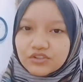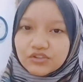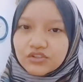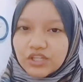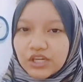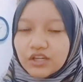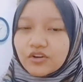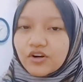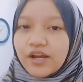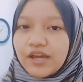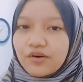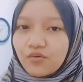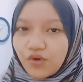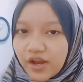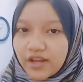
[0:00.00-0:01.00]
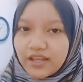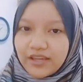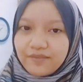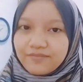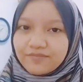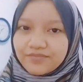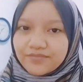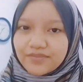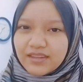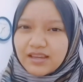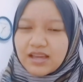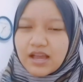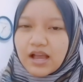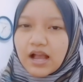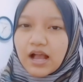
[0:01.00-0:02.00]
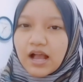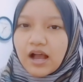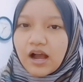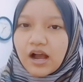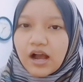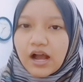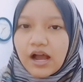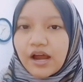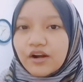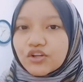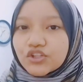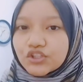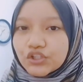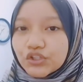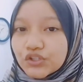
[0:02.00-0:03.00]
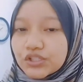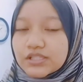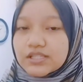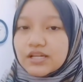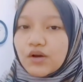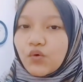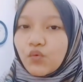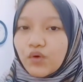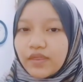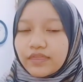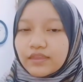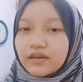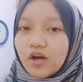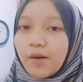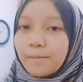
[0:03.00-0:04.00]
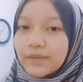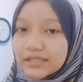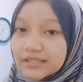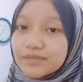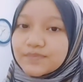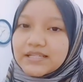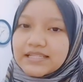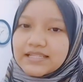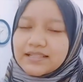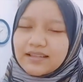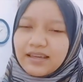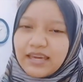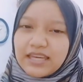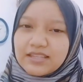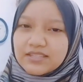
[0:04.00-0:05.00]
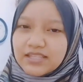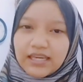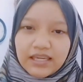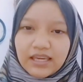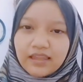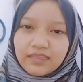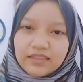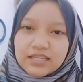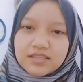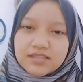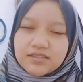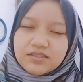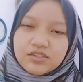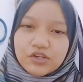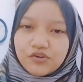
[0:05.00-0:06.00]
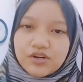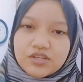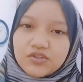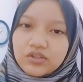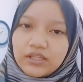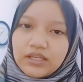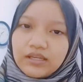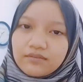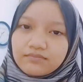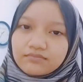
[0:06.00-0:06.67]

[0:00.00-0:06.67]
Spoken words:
thicker handwriting. Are good with commitment and taking things seriously,